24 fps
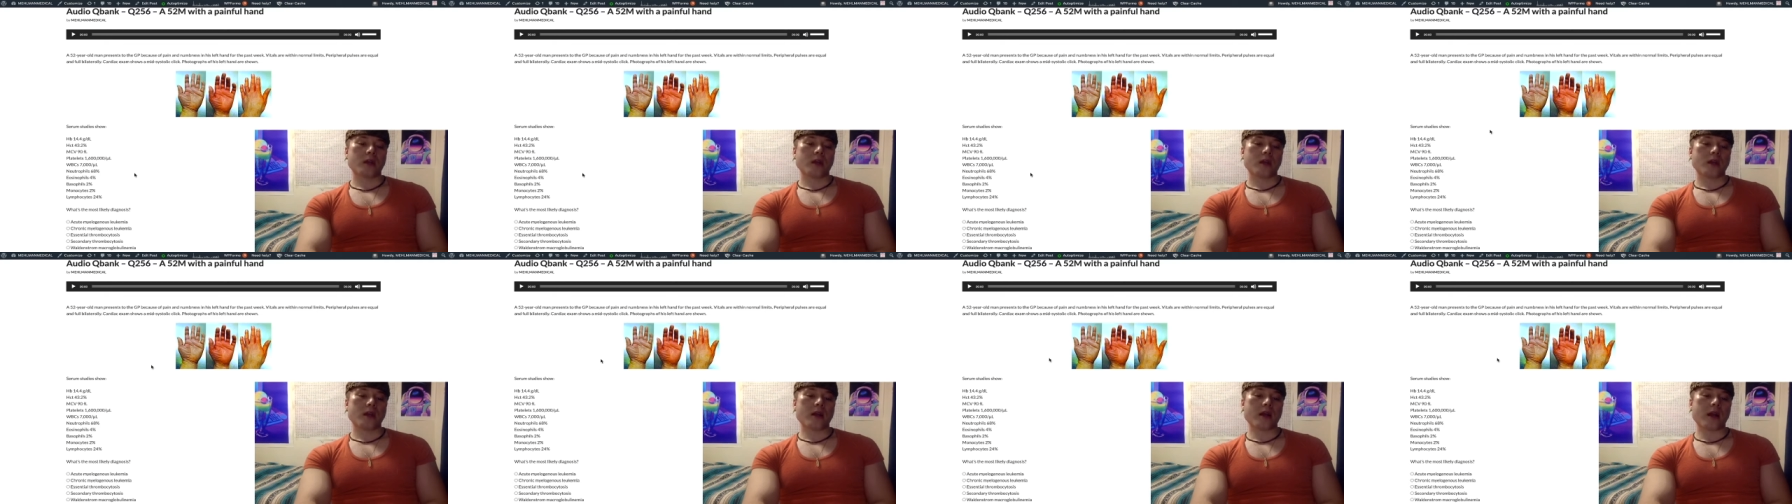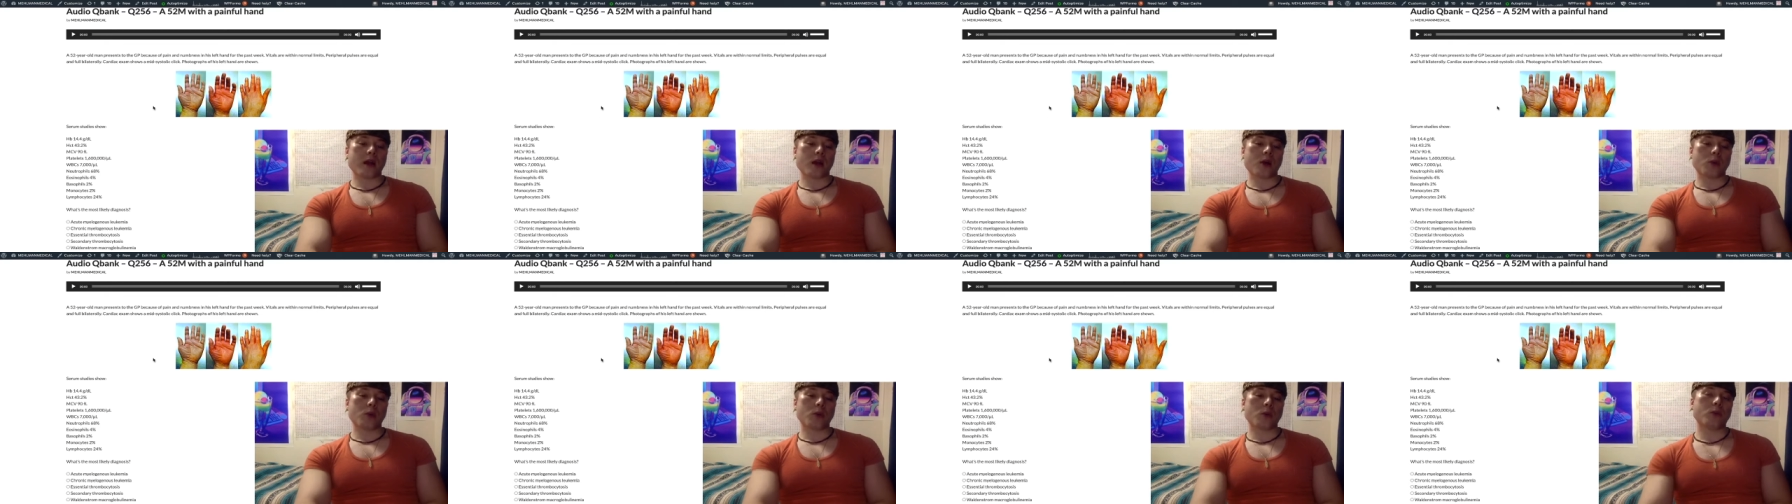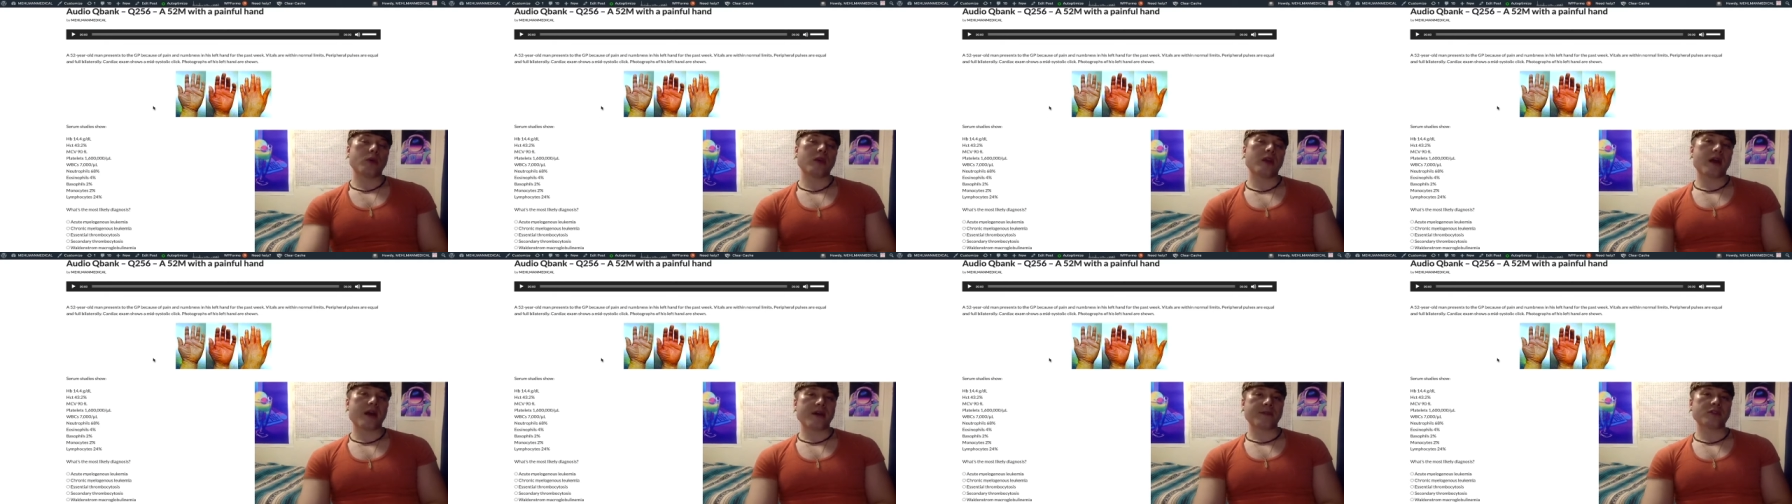Now, when
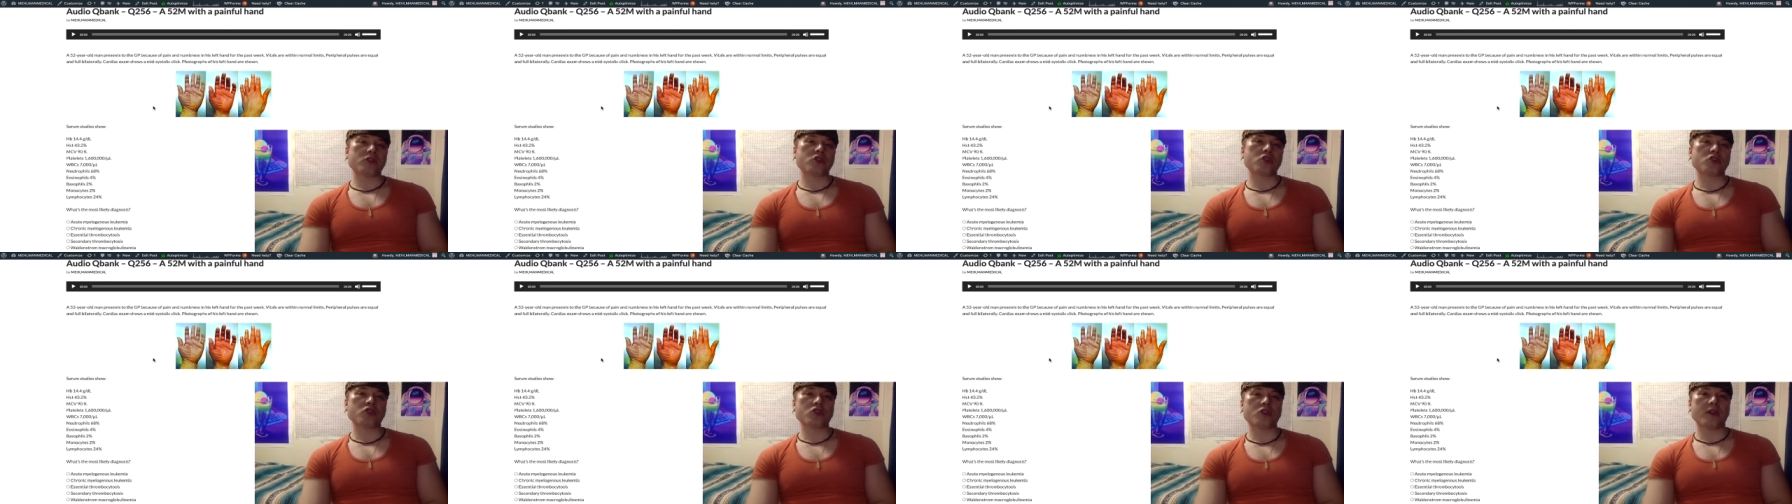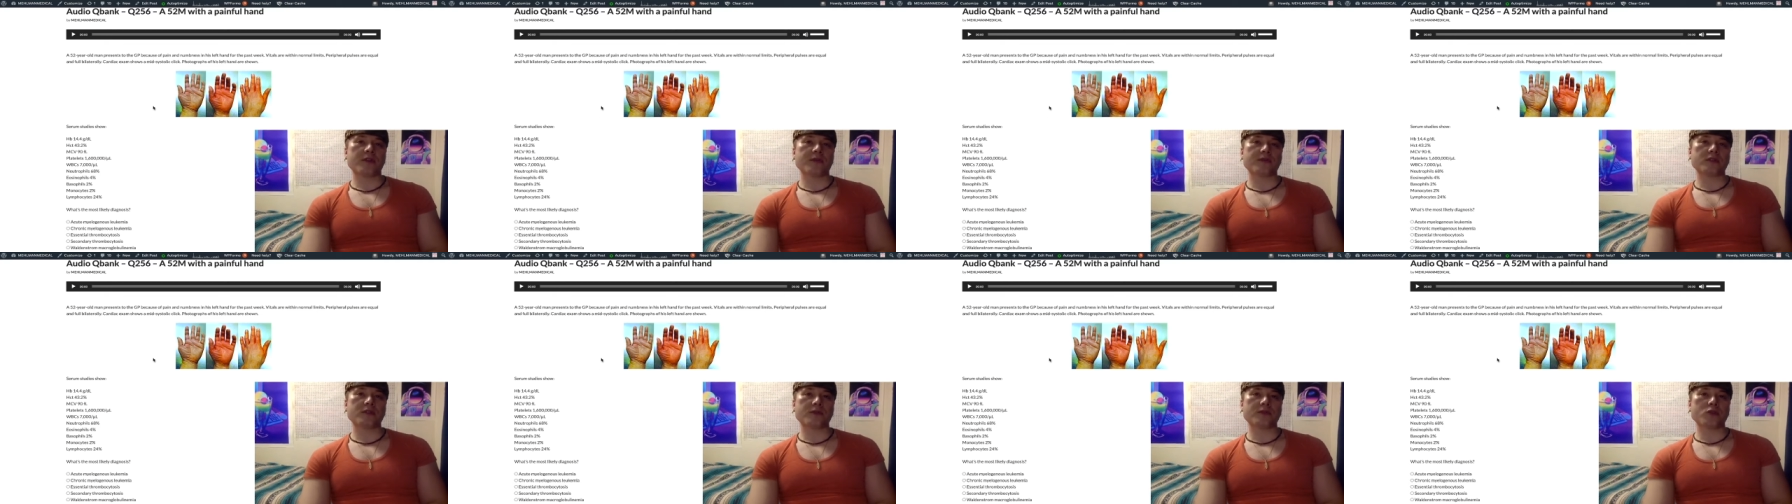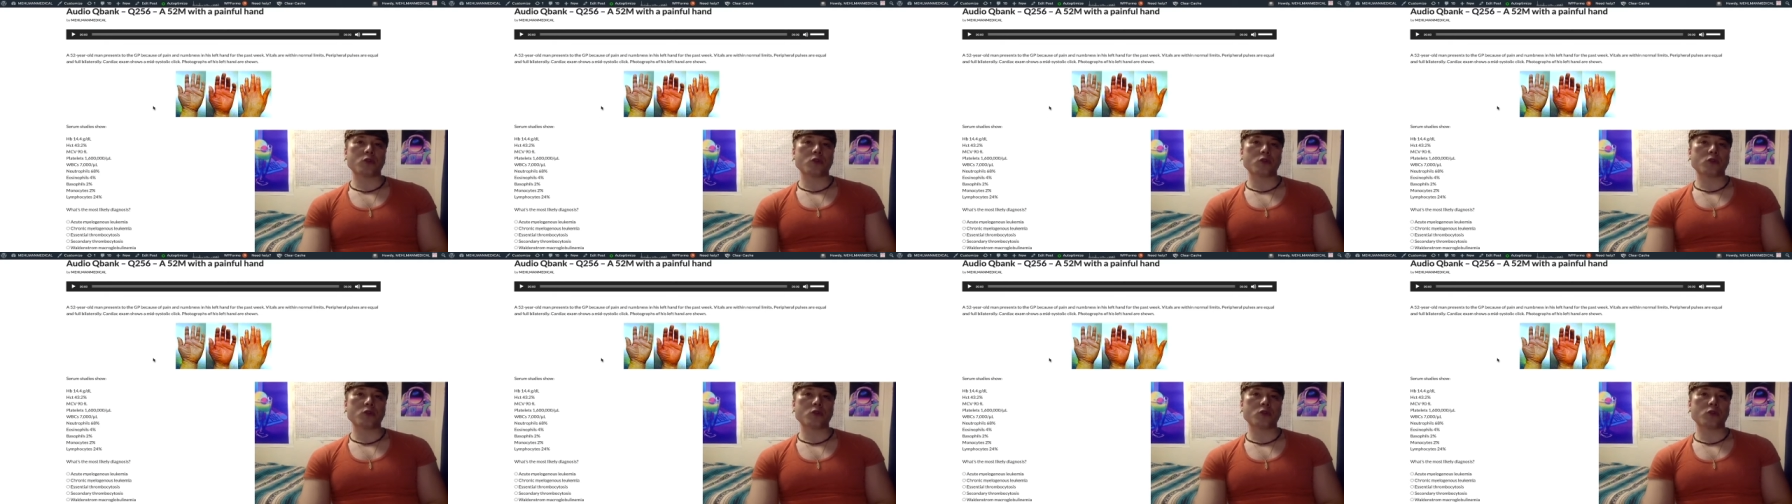we have a shift of